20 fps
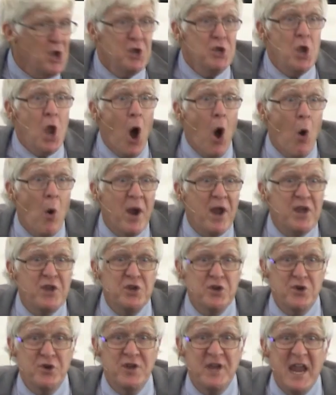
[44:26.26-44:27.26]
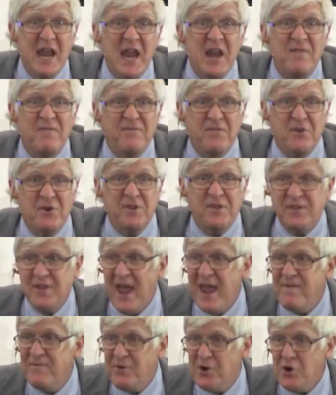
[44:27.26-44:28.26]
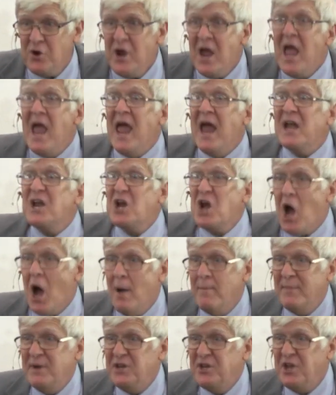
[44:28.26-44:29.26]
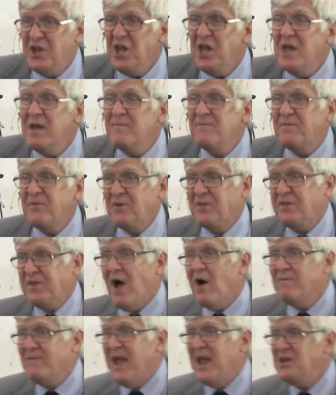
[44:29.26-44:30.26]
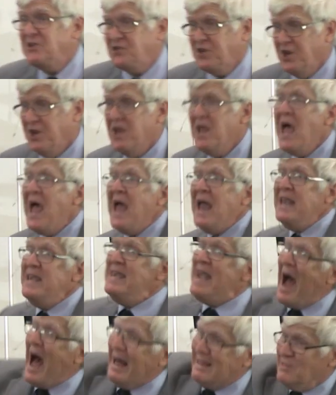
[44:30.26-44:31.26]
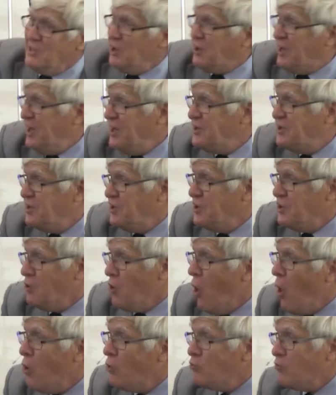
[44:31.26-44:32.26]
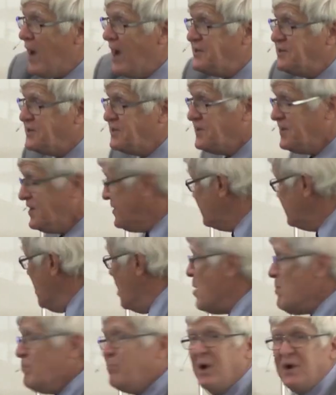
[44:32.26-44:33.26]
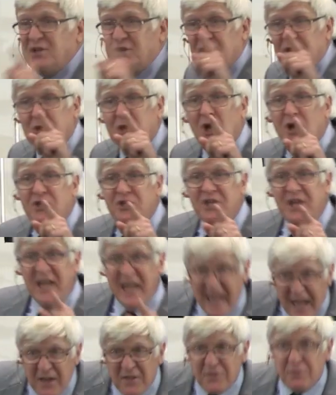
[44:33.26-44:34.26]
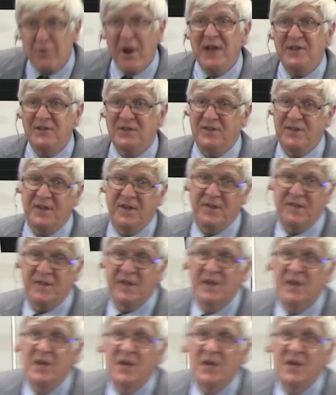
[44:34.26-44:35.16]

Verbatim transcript: Knowing your need for a Savior and coming to Him for salvation, not looking to your own righteousness, but to look to His righteousness